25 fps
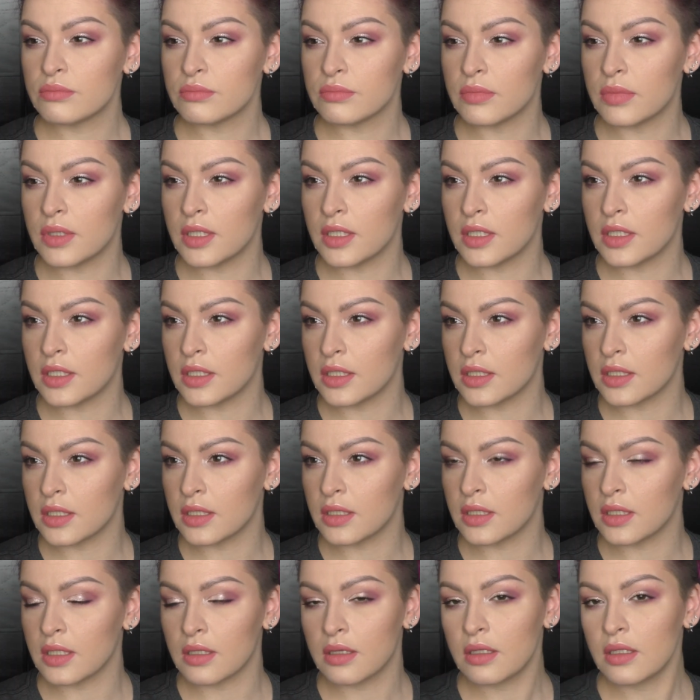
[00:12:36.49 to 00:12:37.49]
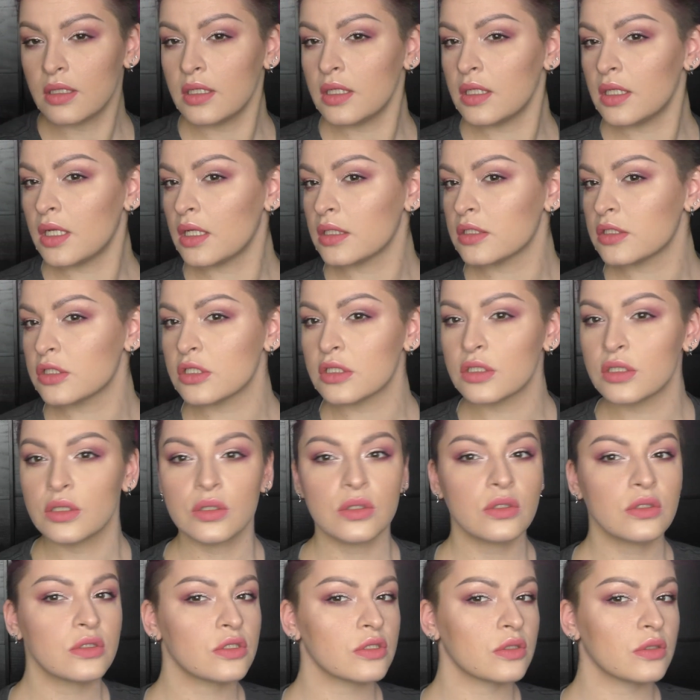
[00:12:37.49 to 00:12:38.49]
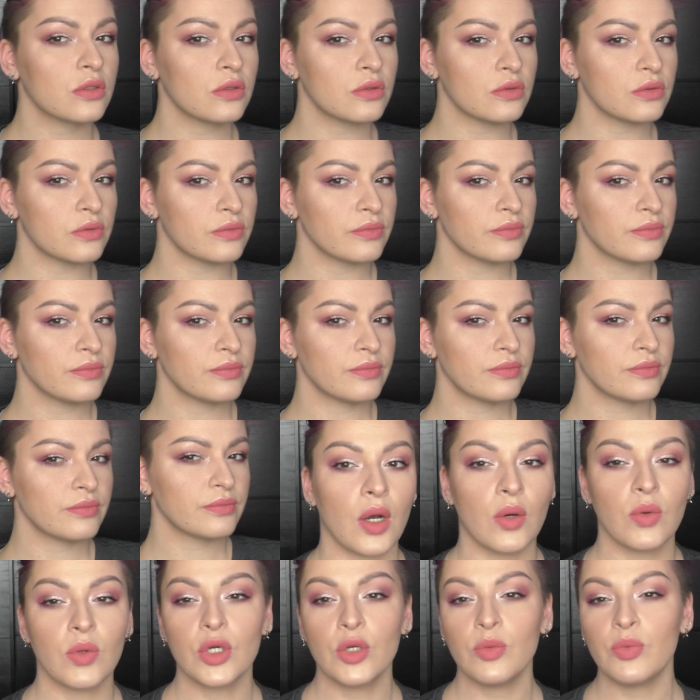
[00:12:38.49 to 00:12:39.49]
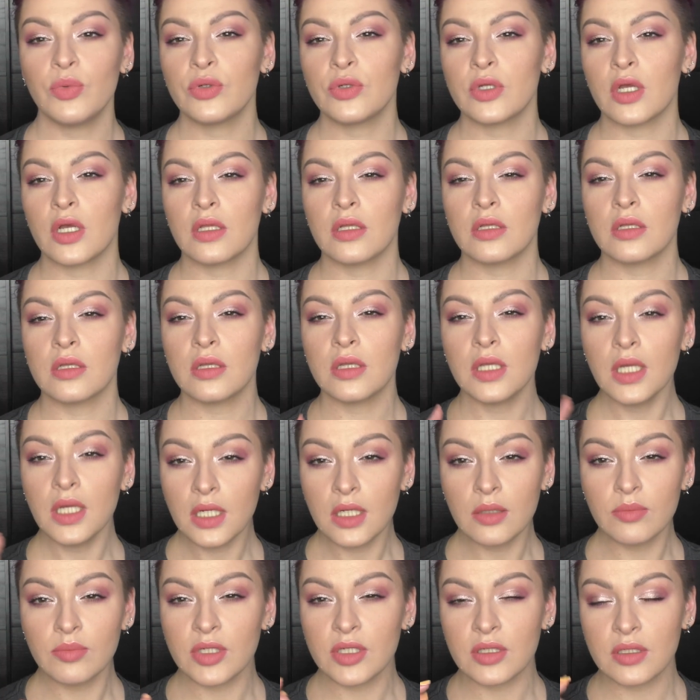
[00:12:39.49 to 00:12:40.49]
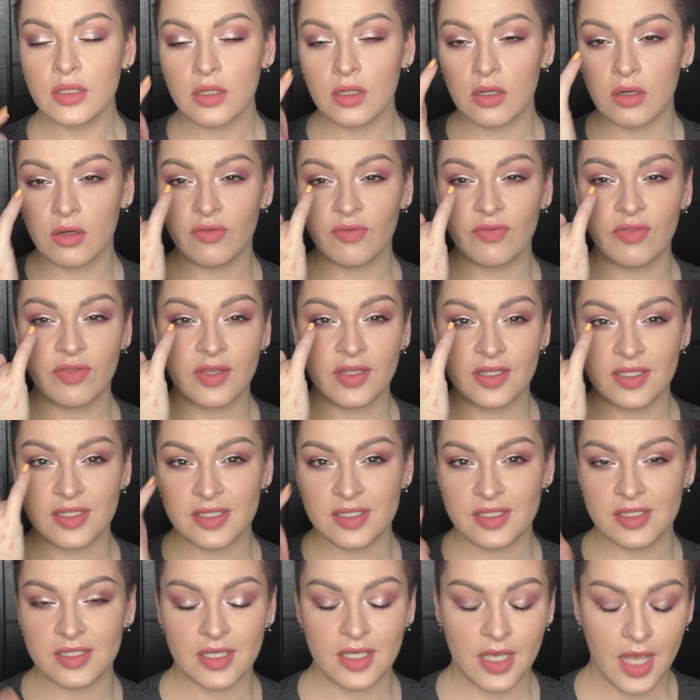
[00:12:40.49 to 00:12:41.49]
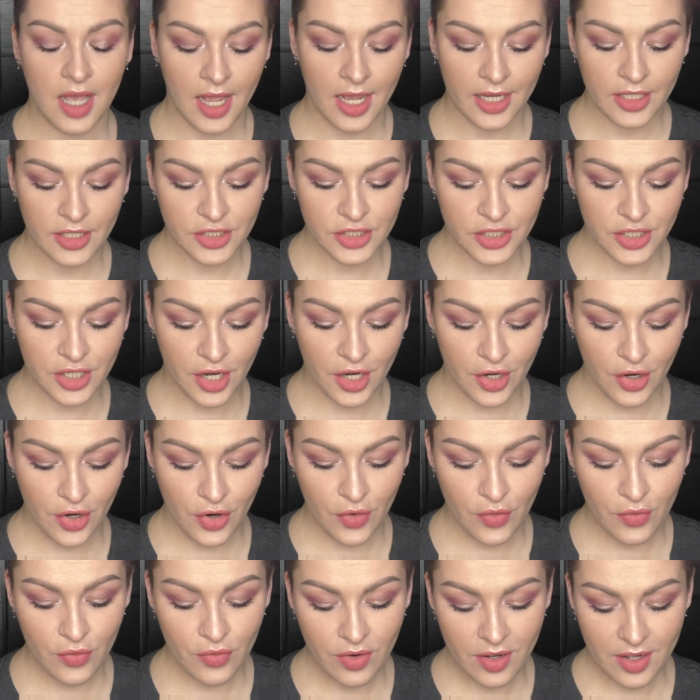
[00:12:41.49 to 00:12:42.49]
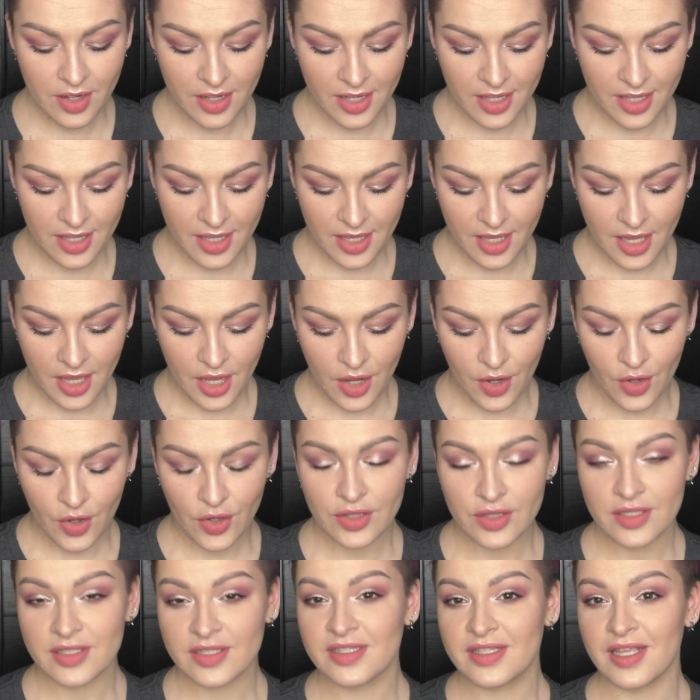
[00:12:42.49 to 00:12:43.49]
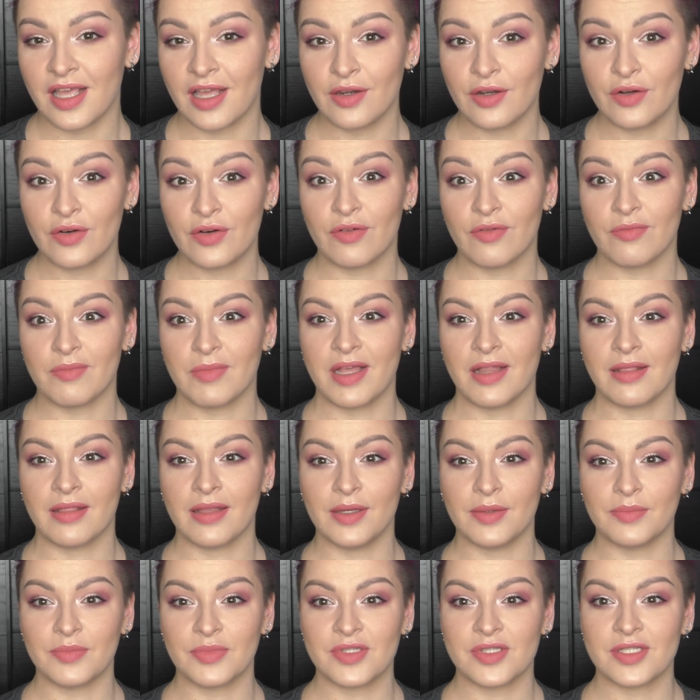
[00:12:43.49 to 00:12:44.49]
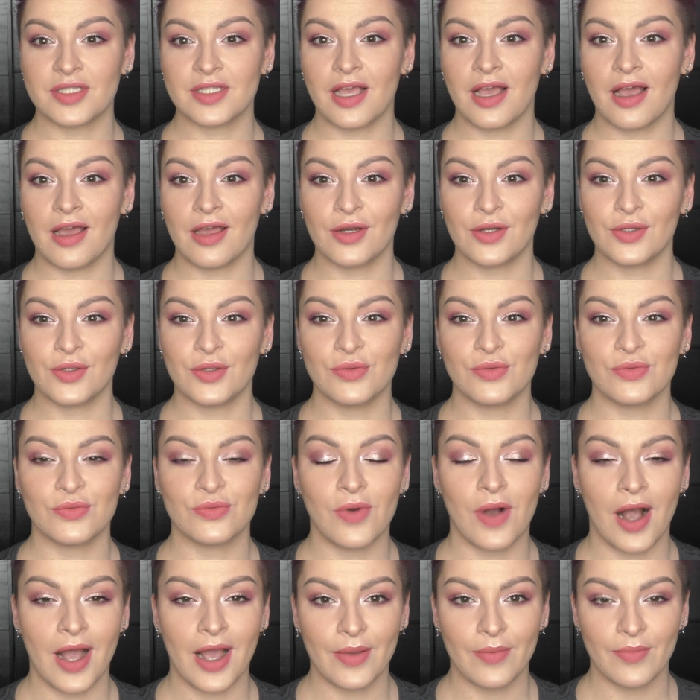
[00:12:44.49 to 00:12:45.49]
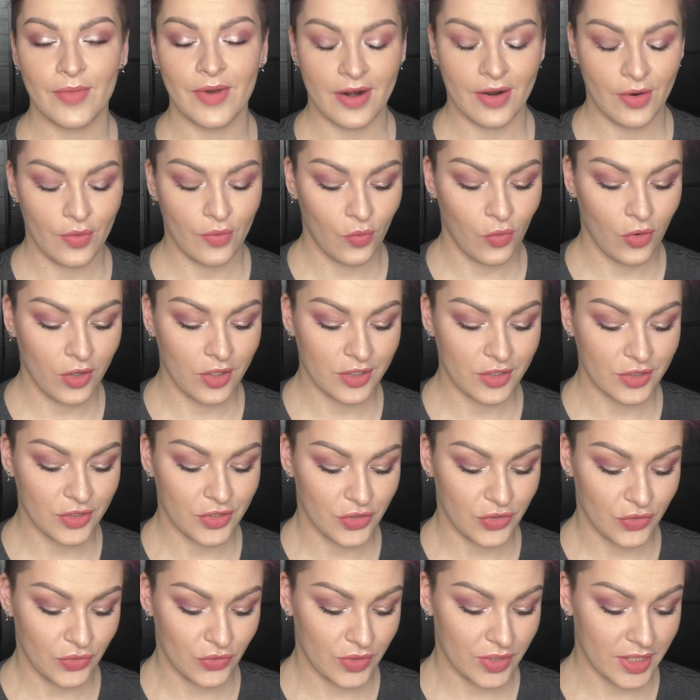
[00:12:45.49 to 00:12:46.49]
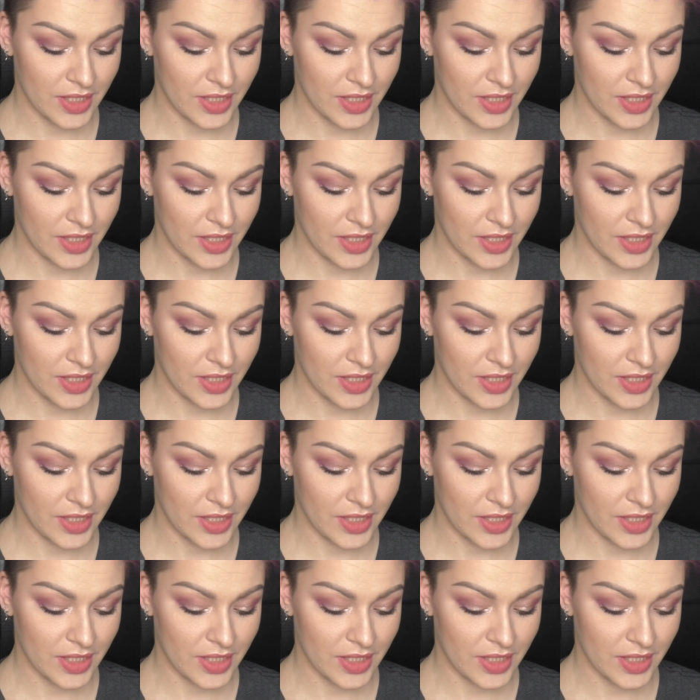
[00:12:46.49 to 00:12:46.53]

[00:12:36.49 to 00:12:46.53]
but I think it actually looks cool. I want to put a little bit of this eyeshadow on the center of my lips. I don't know why, but I want to do